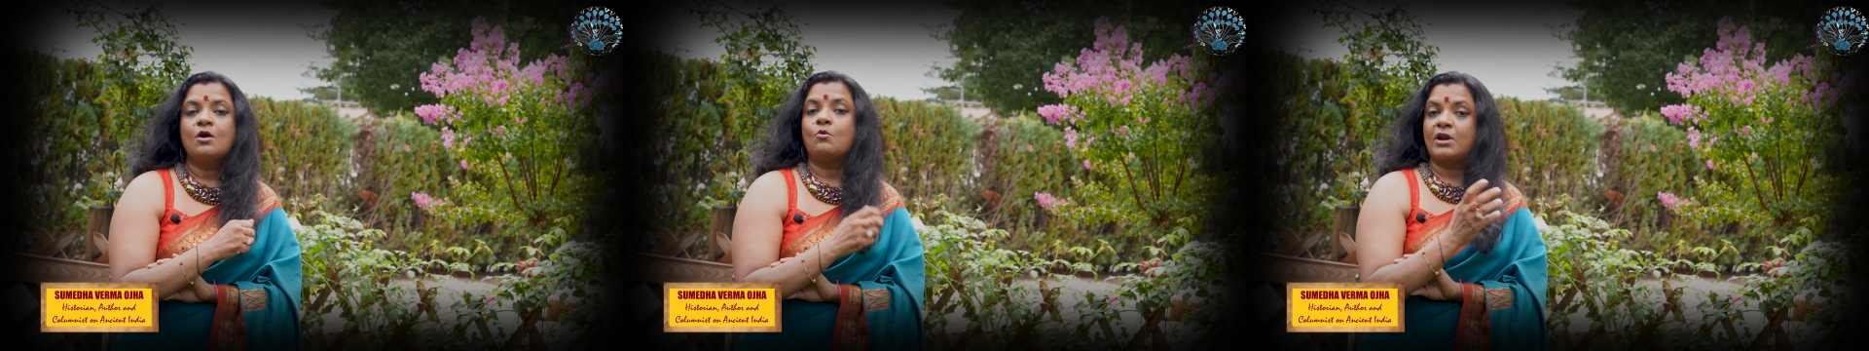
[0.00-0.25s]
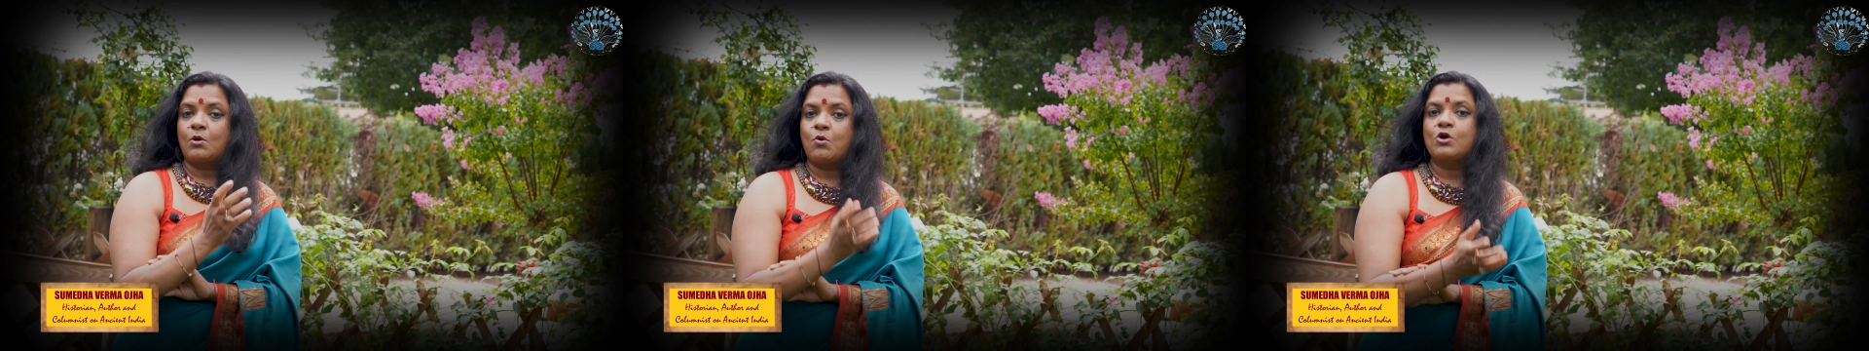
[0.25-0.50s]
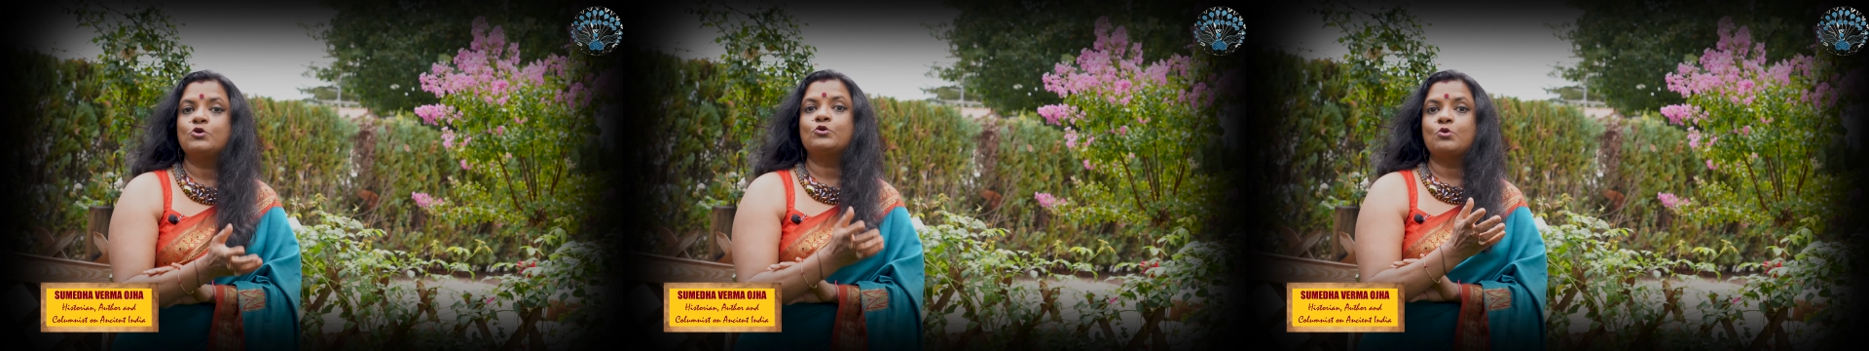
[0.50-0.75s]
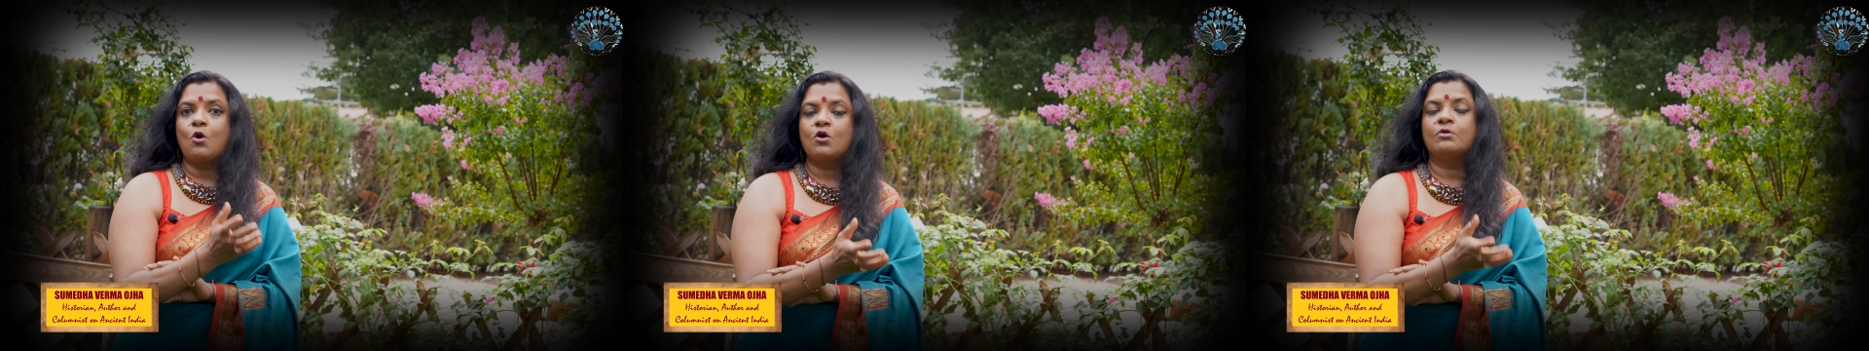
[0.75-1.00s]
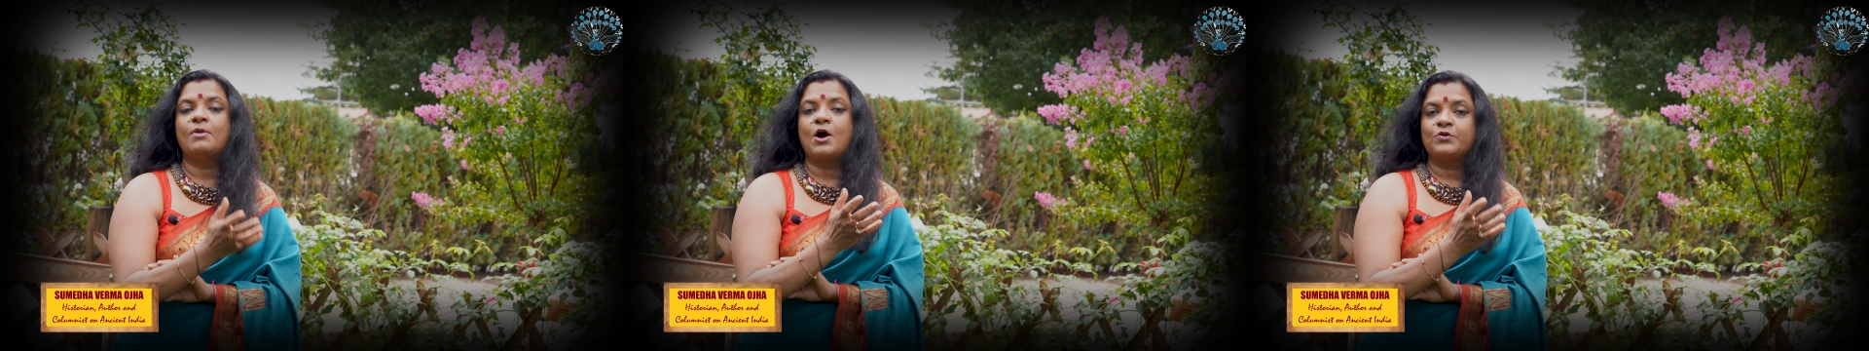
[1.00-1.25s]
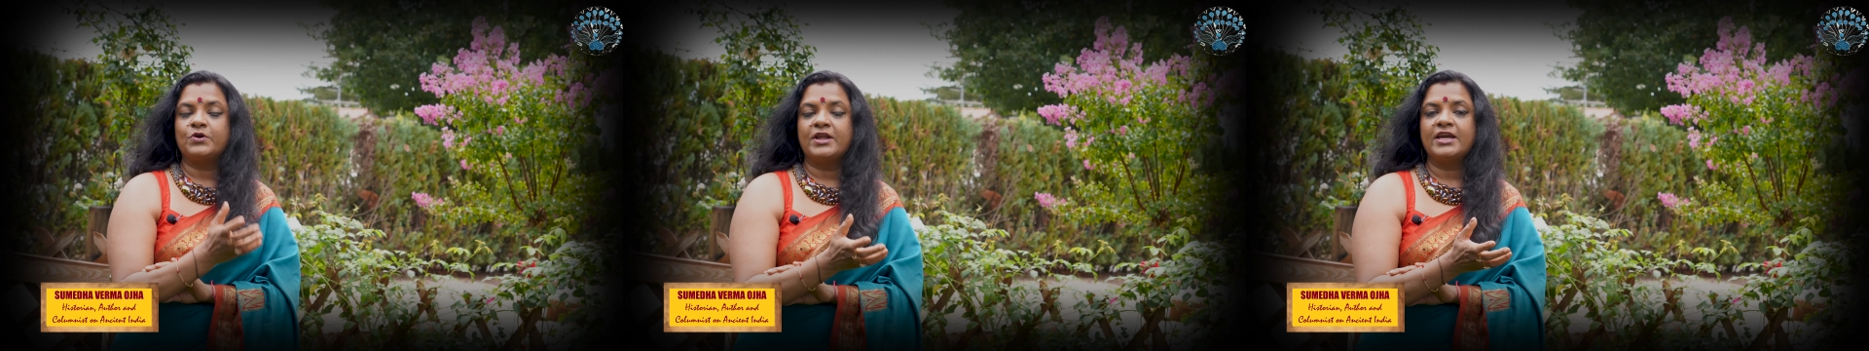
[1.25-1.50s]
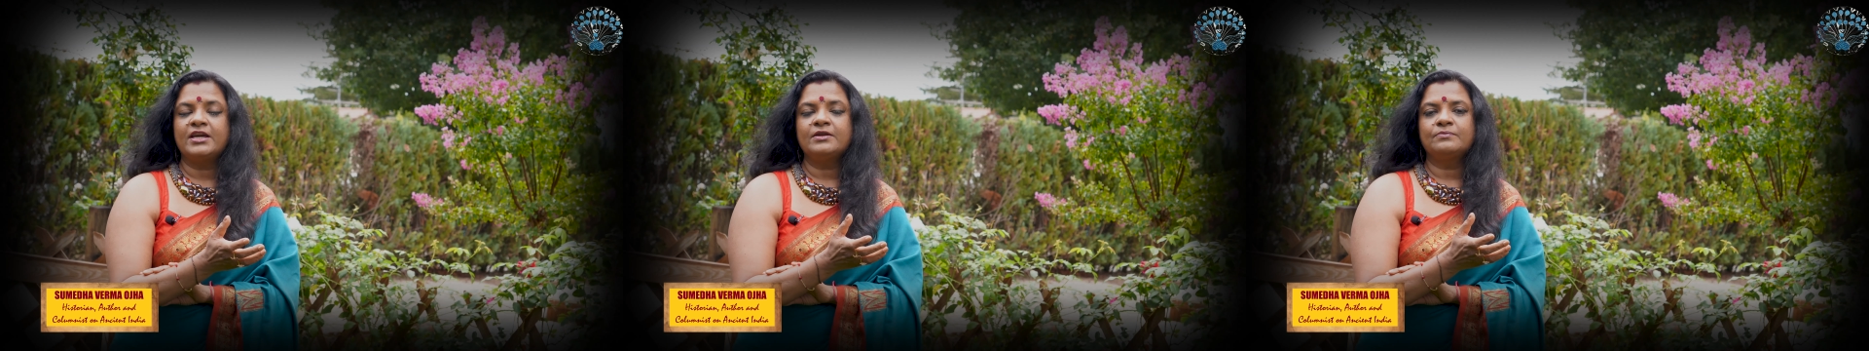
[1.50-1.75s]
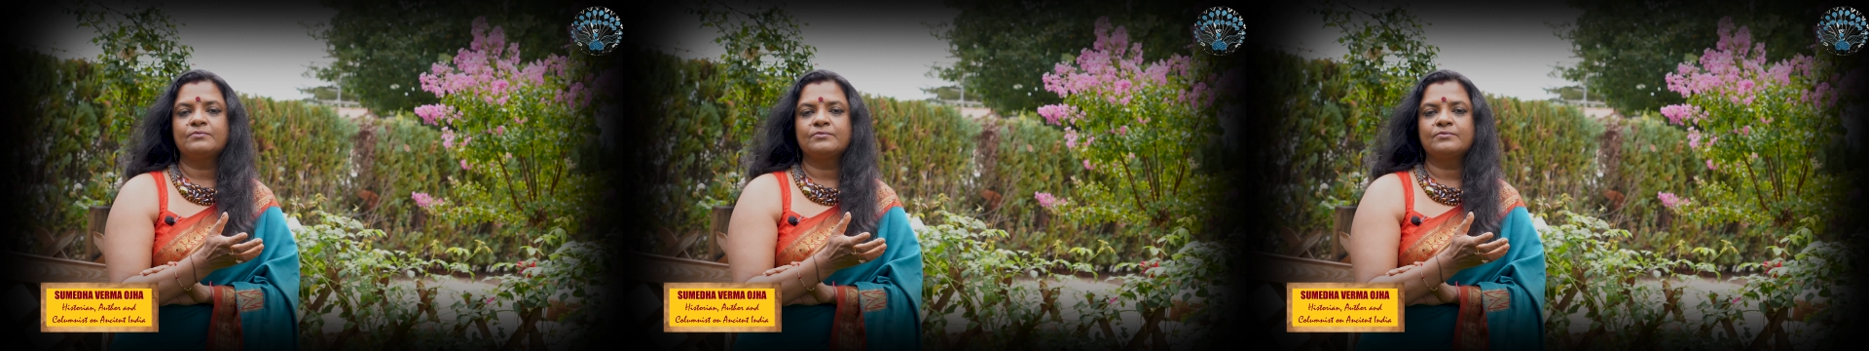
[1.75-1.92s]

what I want to talk about today,